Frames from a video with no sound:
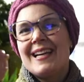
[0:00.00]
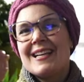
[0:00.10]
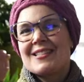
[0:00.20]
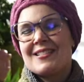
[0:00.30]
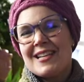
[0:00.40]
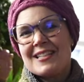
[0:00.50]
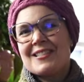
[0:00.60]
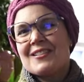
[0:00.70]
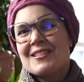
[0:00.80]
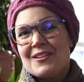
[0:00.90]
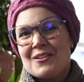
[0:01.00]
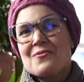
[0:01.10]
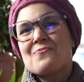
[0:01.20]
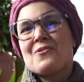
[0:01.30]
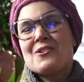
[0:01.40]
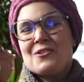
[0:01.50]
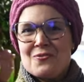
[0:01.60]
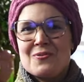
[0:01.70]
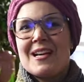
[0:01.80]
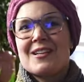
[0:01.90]
suggestions on what
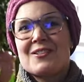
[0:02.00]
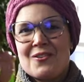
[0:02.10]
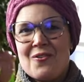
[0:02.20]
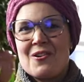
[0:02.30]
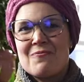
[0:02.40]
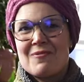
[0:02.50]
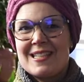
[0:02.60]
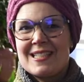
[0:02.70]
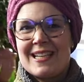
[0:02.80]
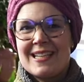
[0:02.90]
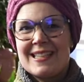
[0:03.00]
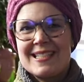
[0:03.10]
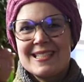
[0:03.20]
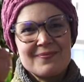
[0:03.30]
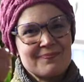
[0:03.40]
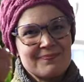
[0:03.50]
you would like to call a place like this.